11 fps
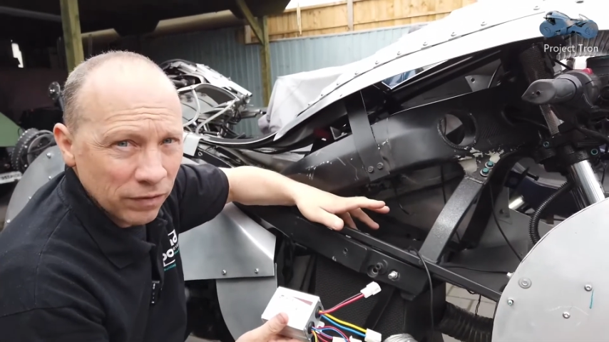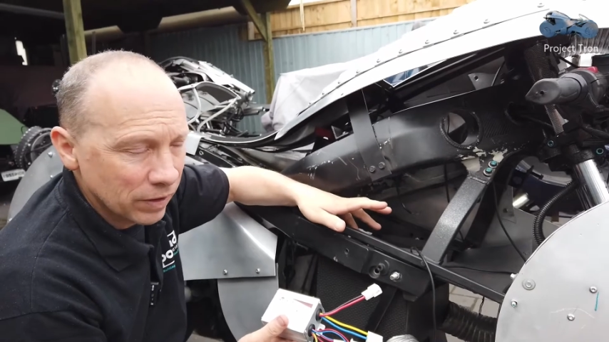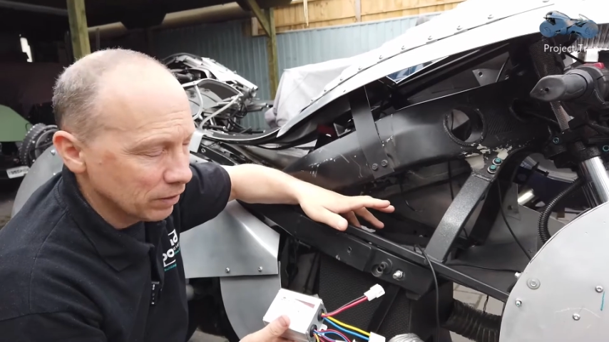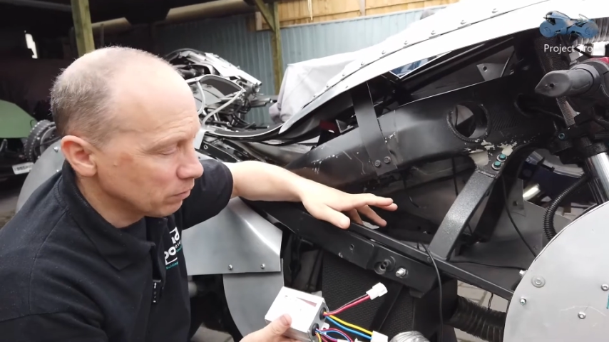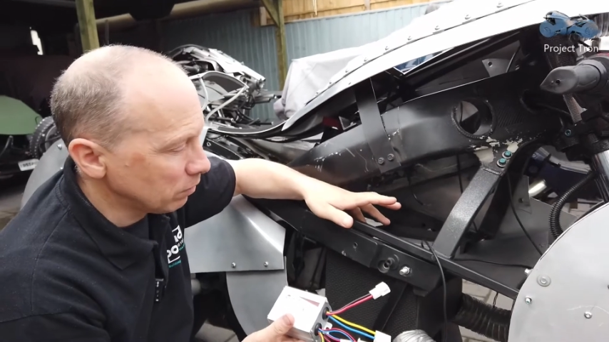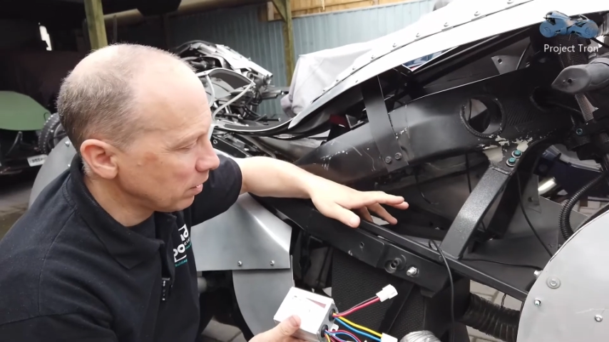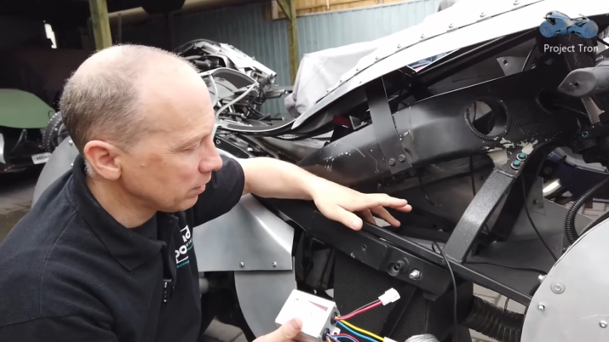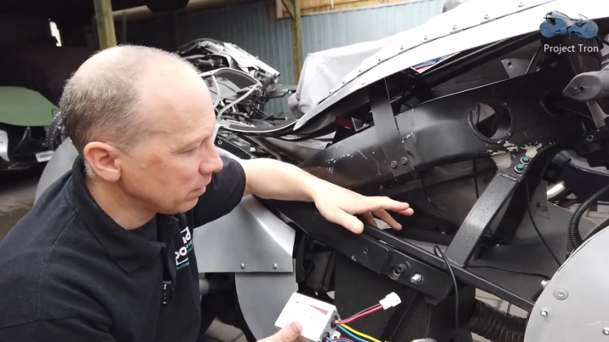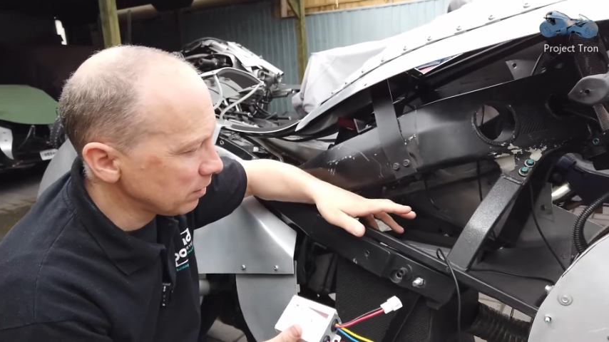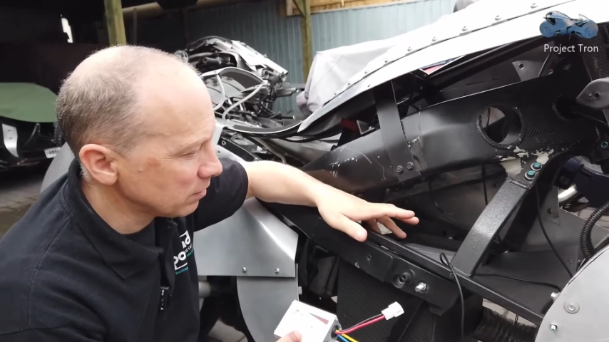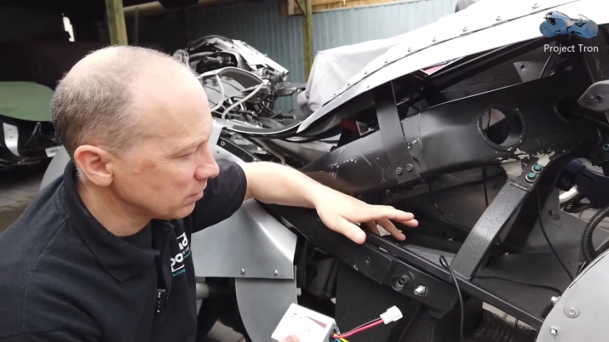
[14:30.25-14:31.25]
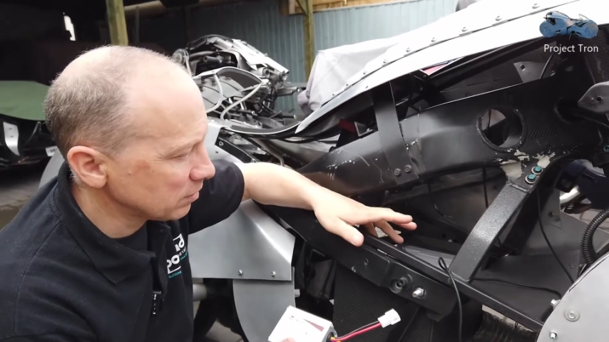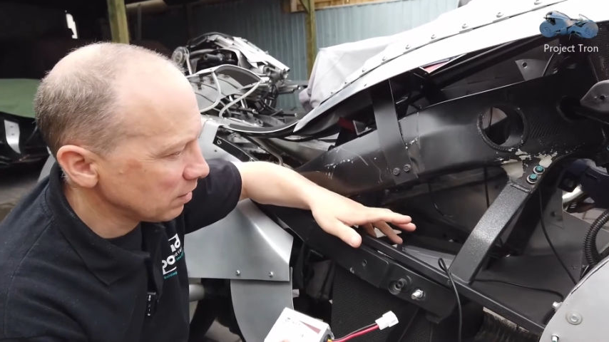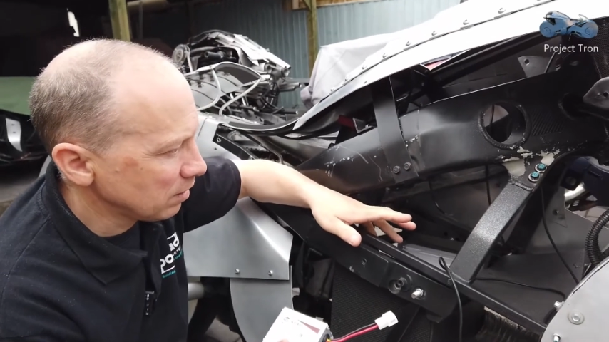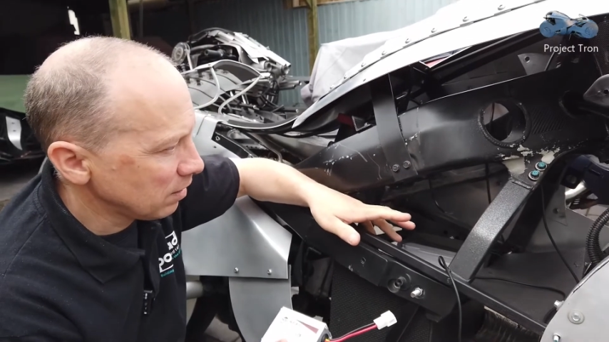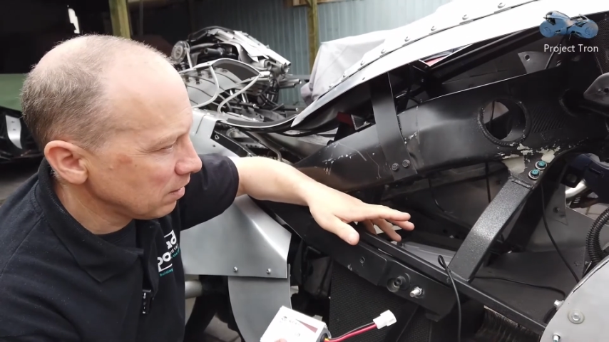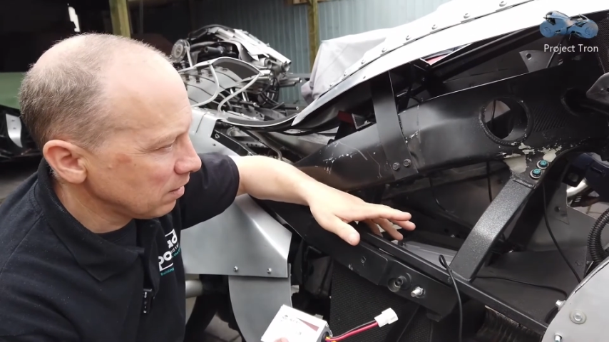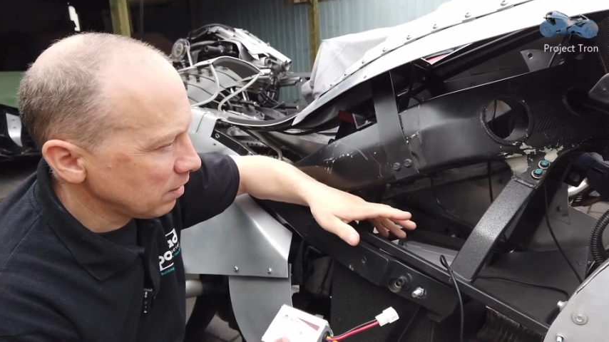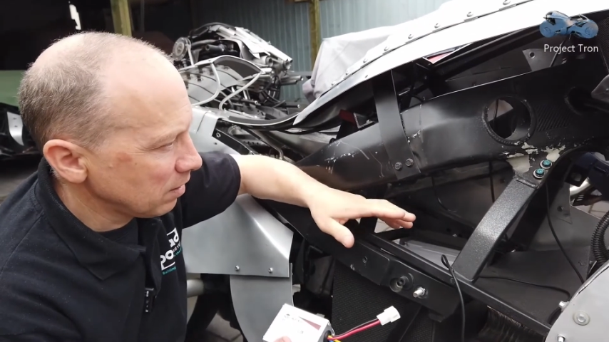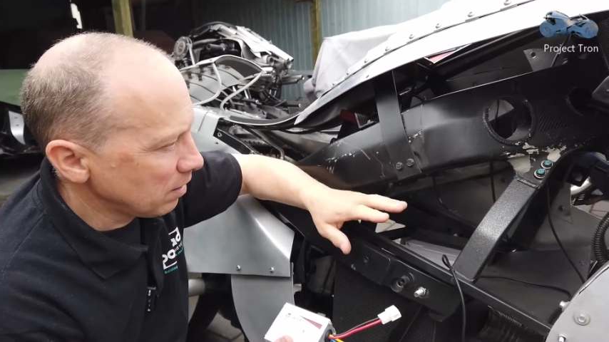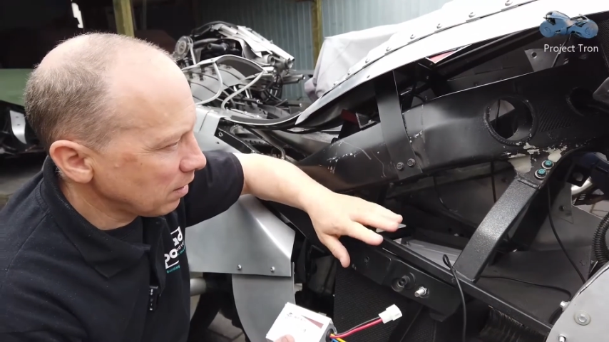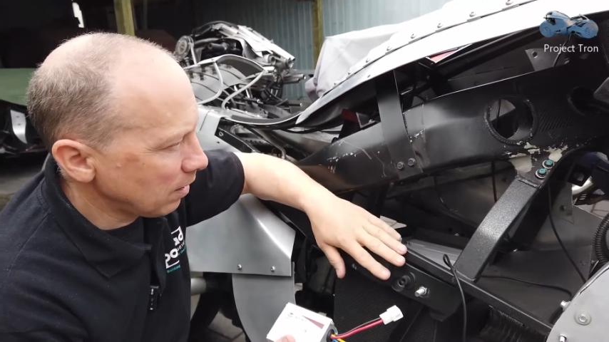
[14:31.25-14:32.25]
in a vehicle like this?
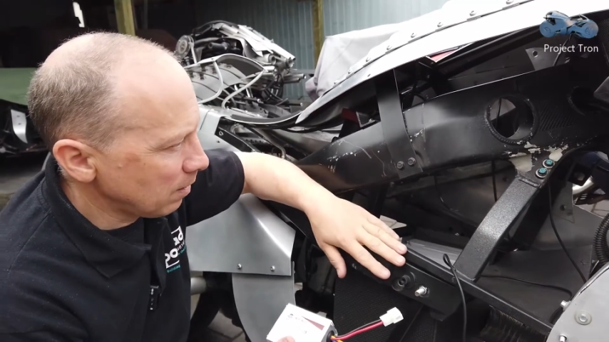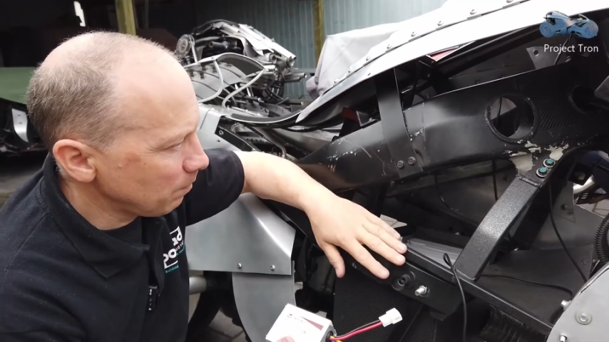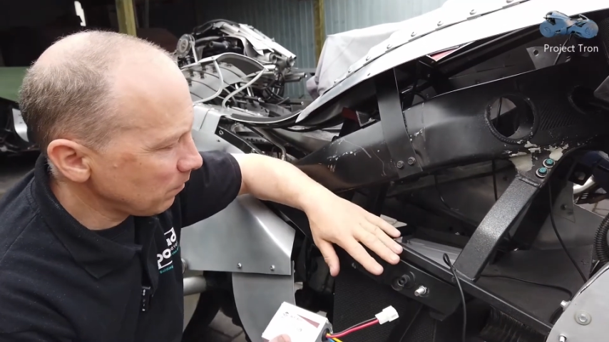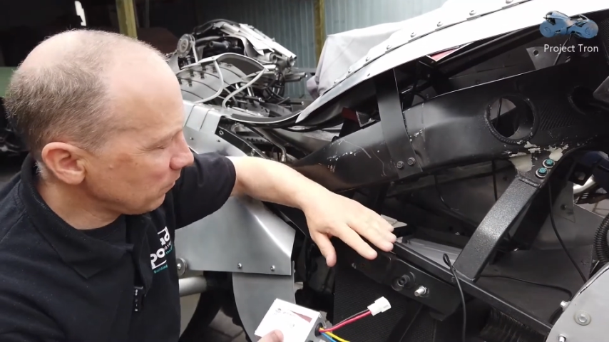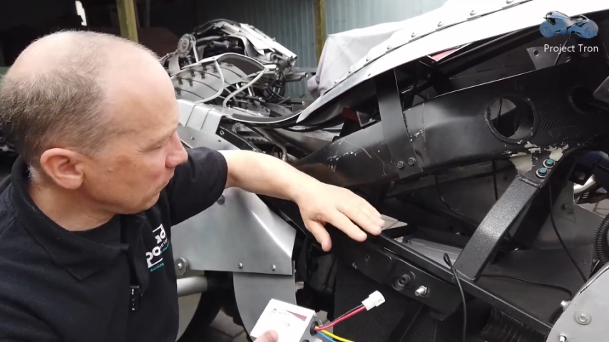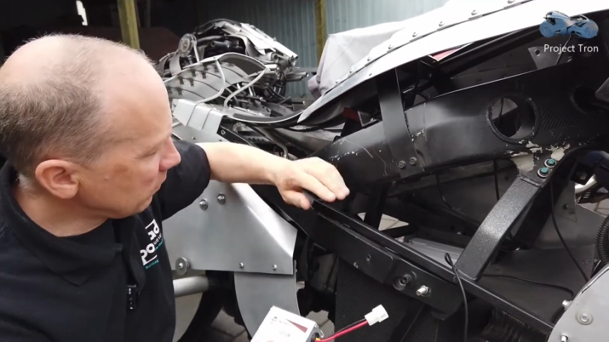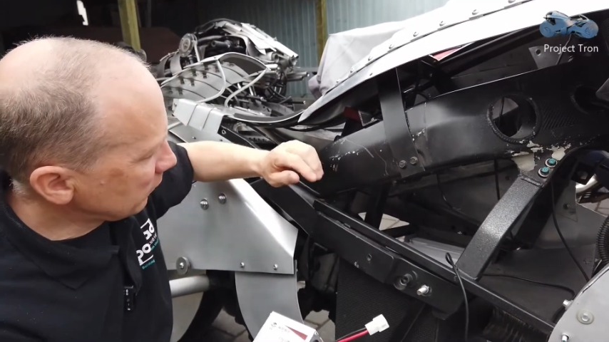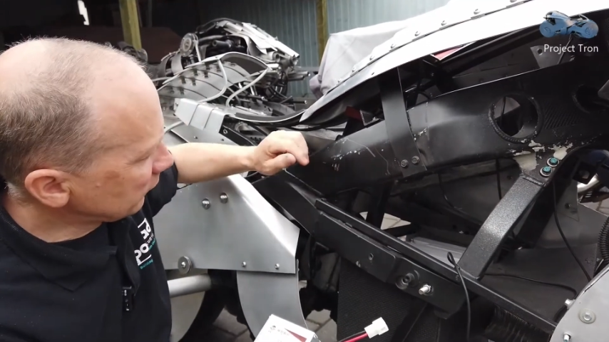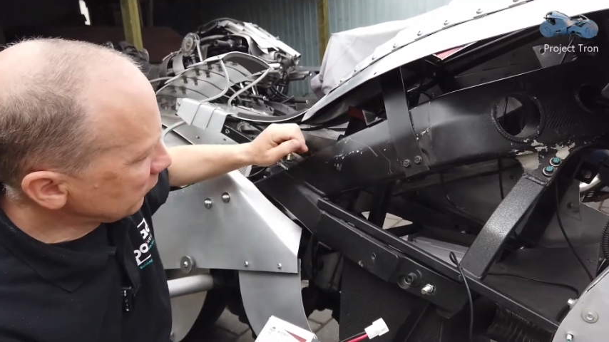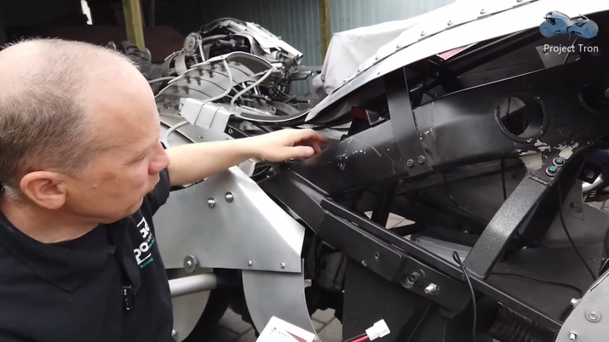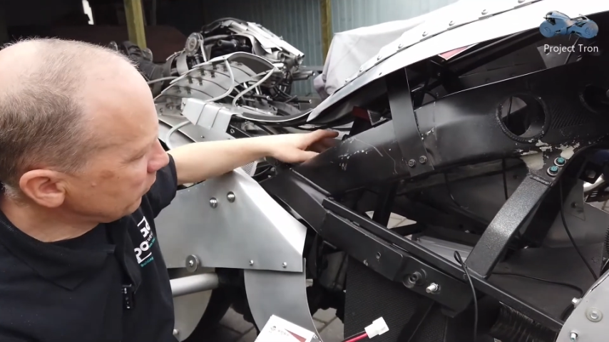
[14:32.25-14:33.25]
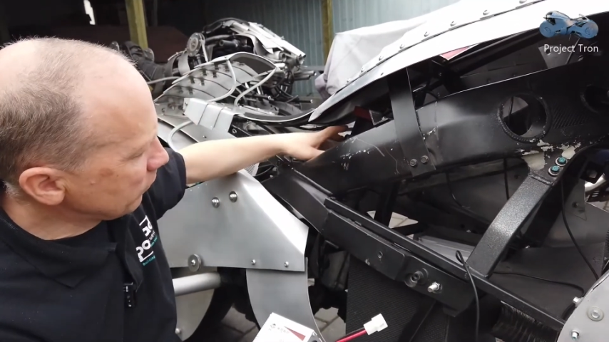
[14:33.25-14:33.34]
As I said,